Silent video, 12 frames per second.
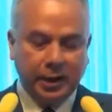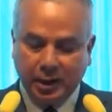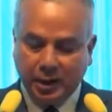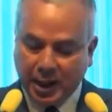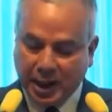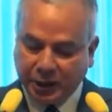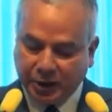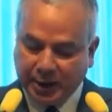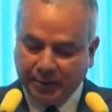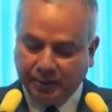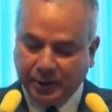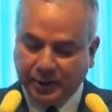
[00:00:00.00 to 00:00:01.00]
in large
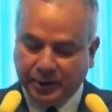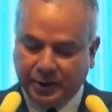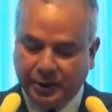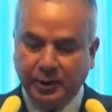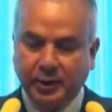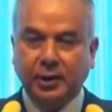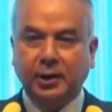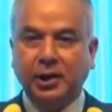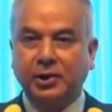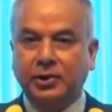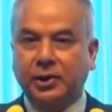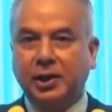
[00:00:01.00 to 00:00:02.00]
numbers
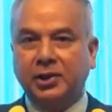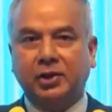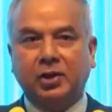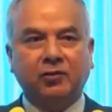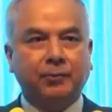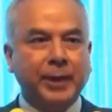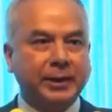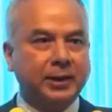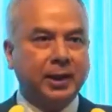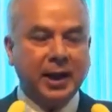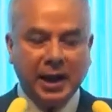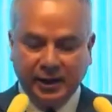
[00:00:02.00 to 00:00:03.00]
in search of
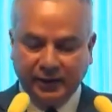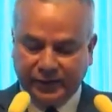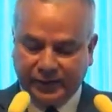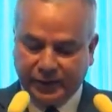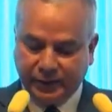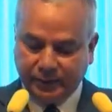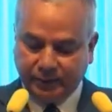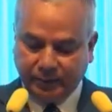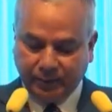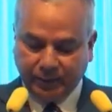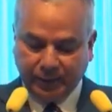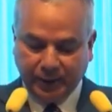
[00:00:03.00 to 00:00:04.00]
better lives.
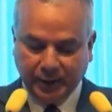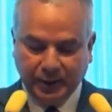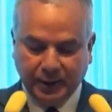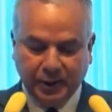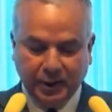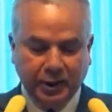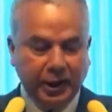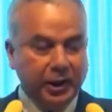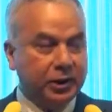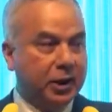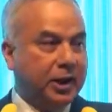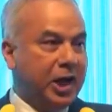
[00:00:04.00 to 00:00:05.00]

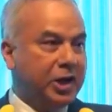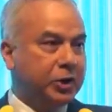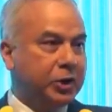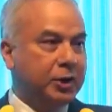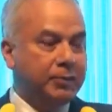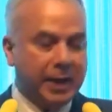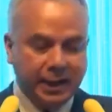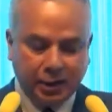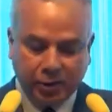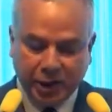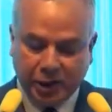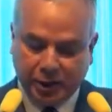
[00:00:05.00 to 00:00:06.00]
International
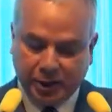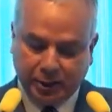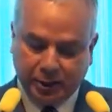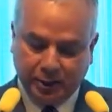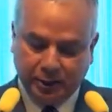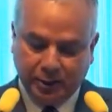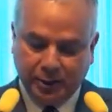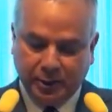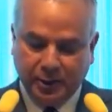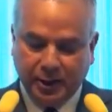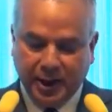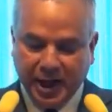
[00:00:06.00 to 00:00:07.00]
migration
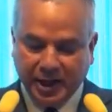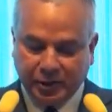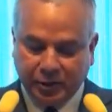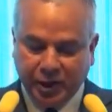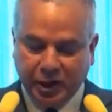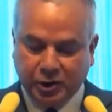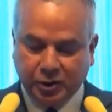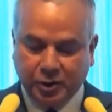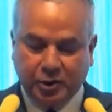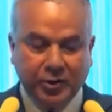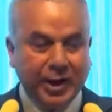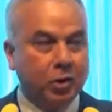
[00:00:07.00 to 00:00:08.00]
has reached
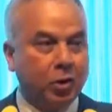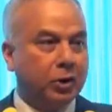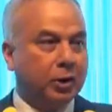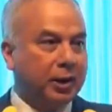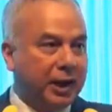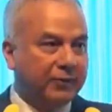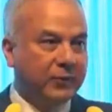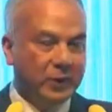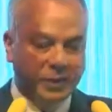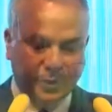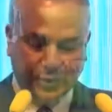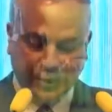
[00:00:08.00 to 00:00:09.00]
record
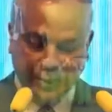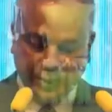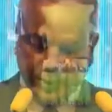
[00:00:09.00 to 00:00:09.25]
levels